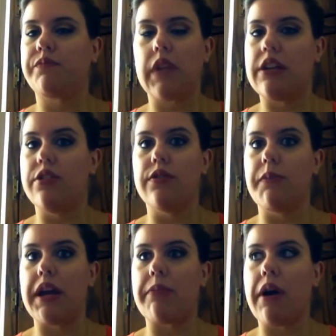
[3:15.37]
and do the
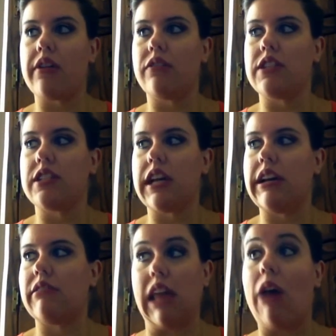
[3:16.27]
metabolic
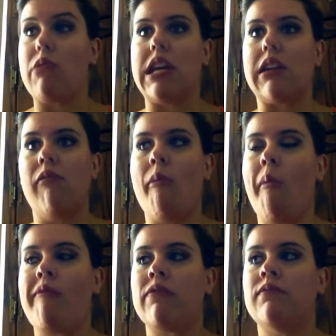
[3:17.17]
reset that week.
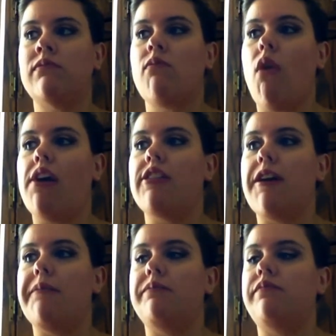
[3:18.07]
And then
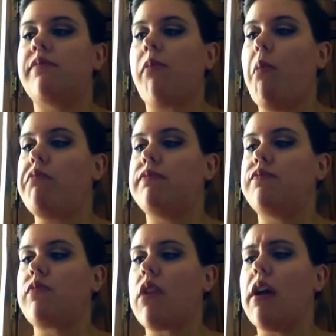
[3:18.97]
um,
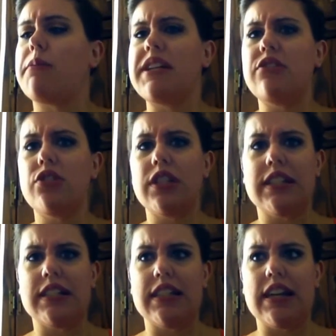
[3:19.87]
I'll be interested
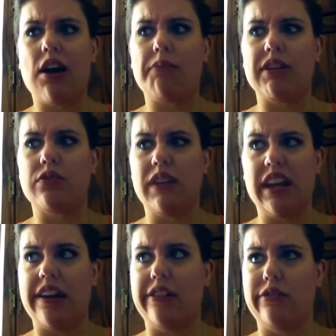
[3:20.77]
to see how much weight
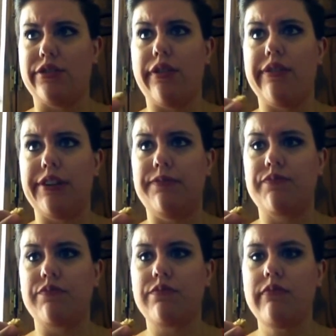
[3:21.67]
I lose over
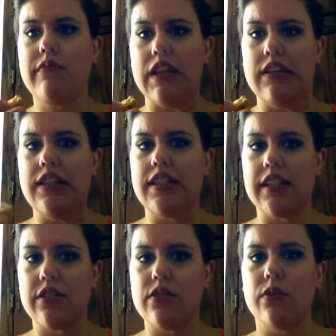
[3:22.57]
these
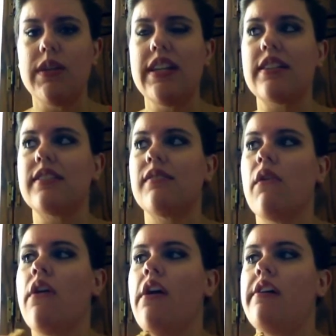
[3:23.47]
next two weeks
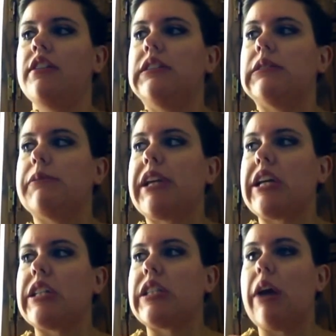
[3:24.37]

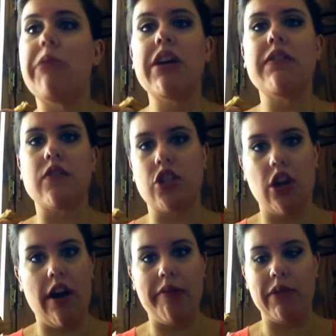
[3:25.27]
because I'm not even sure
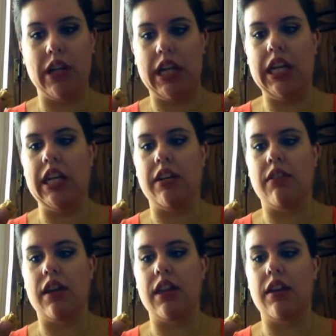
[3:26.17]
how I'm going to eat.
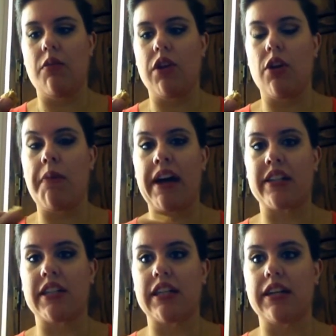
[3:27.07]
I think I'm going to go back
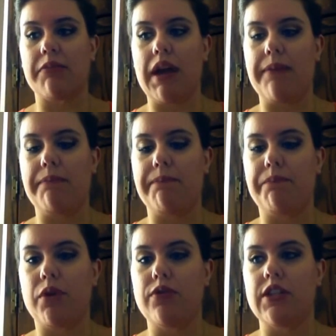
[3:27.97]
to getting my
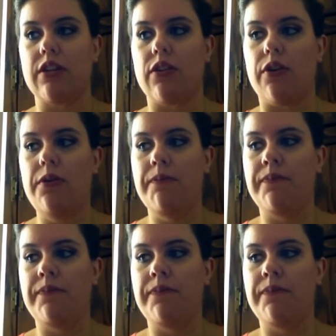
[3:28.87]
protein goal.